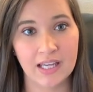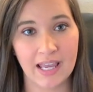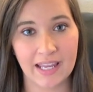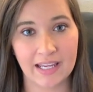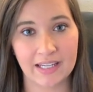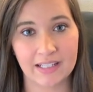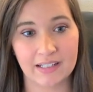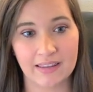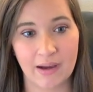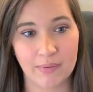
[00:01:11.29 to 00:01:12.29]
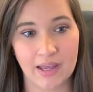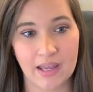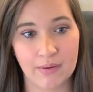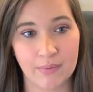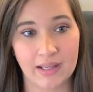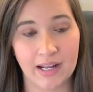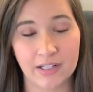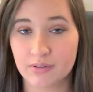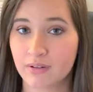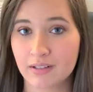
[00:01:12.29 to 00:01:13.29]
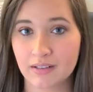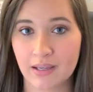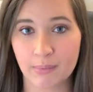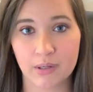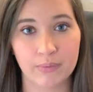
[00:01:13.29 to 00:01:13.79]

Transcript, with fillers: and that way when I do go into labor,